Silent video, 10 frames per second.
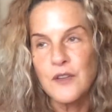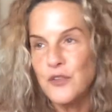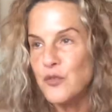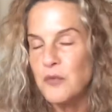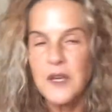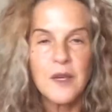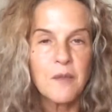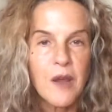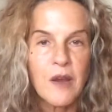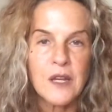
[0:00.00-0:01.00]
you may get
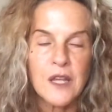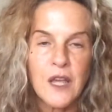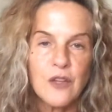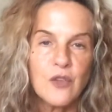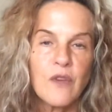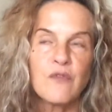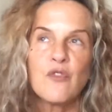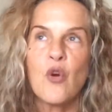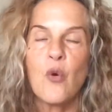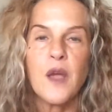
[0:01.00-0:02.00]
married again. You have
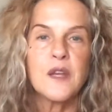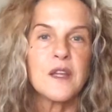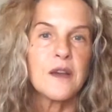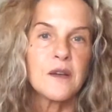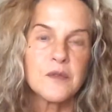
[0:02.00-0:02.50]
no idea.